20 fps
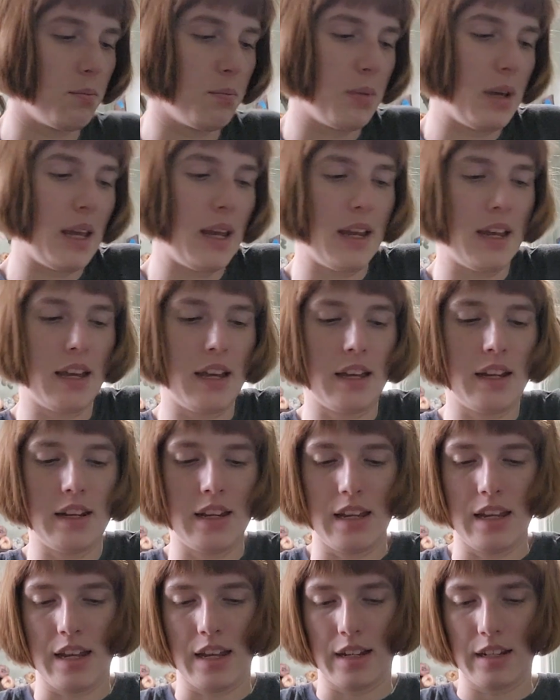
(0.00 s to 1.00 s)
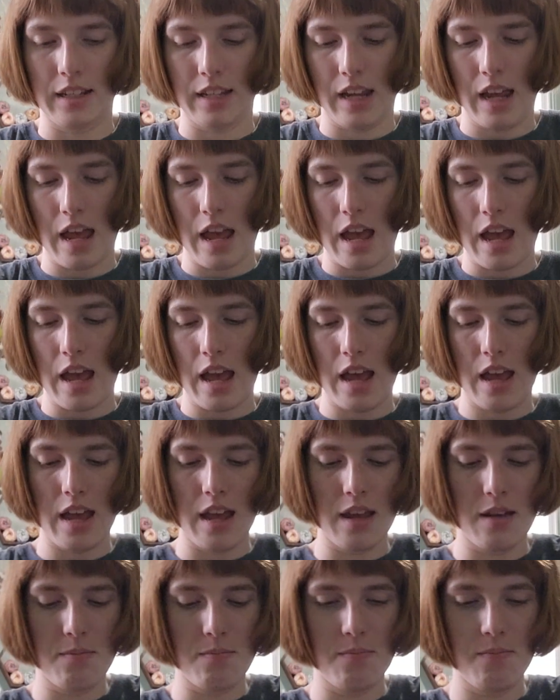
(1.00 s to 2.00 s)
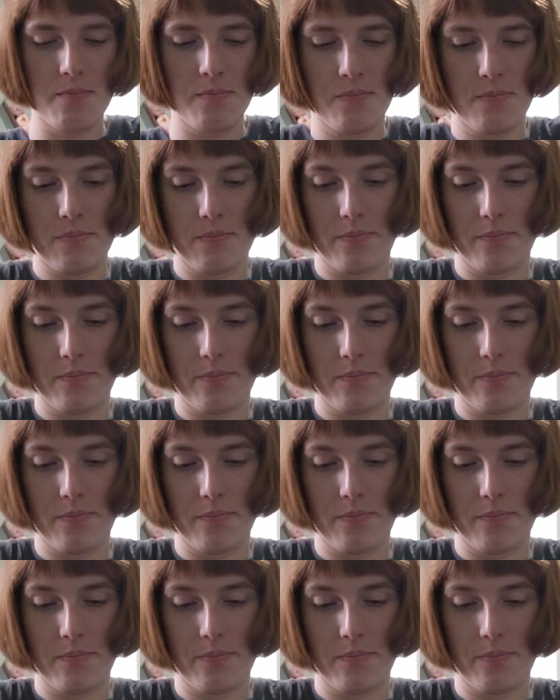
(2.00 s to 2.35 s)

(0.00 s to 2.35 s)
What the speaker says: Panic time.